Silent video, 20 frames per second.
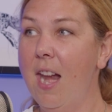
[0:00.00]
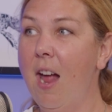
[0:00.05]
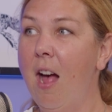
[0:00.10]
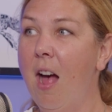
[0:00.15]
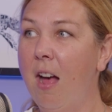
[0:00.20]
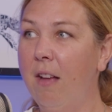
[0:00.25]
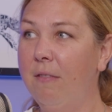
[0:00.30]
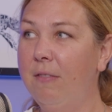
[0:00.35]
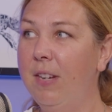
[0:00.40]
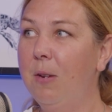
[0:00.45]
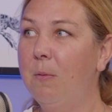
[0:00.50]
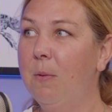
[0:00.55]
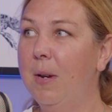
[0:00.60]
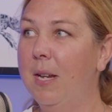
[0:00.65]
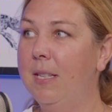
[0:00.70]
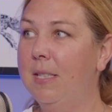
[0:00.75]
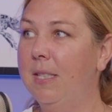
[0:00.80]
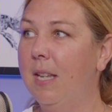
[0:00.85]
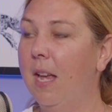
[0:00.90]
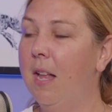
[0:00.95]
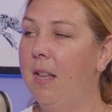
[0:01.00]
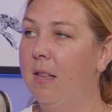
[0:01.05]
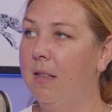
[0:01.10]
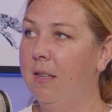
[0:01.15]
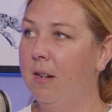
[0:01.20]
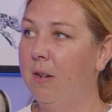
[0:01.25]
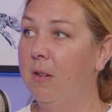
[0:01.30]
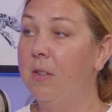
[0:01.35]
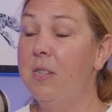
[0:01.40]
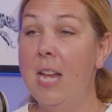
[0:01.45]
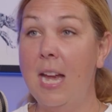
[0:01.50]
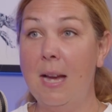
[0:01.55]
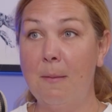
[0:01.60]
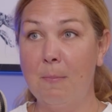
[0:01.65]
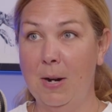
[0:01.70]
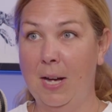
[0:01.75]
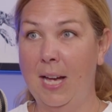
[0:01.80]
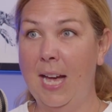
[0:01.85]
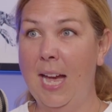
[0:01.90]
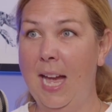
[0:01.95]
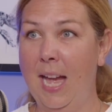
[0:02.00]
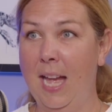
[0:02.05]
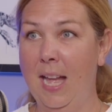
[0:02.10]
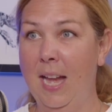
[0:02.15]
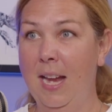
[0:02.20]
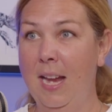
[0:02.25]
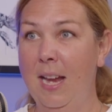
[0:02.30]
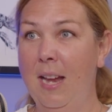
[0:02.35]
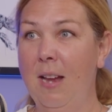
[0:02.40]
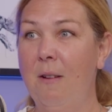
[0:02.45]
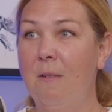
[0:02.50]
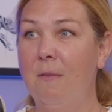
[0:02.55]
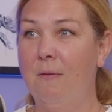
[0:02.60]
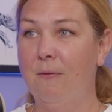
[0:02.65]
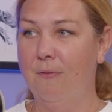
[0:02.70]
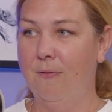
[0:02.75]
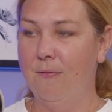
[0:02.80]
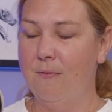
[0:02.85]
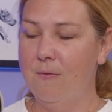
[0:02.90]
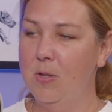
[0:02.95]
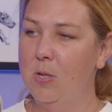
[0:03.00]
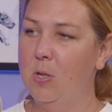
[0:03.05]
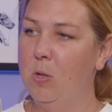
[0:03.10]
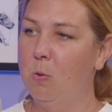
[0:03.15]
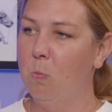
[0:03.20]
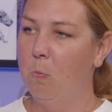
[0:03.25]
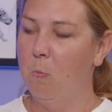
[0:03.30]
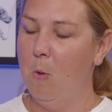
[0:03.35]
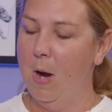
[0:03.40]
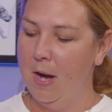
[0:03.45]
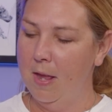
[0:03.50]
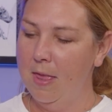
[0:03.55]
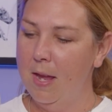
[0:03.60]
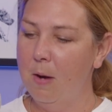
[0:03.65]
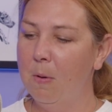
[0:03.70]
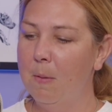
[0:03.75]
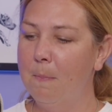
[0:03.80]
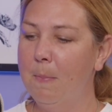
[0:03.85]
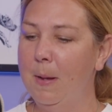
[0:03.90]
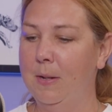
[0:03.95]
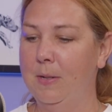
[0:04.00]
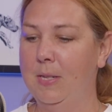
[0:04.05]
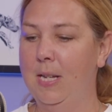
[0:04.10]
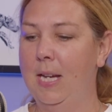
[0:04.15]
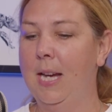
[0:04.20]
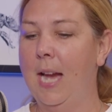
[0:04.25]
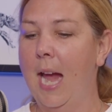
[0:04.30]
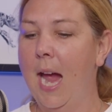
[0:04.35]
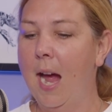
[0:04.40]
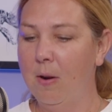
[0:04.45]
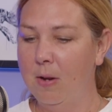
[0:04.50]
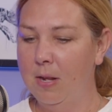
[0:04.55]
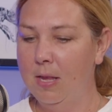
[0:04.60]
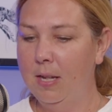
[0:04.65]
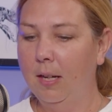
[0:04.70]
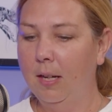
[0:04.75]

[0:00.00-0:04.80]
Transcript: Javi was a little neighbor kid f- where they were building out in the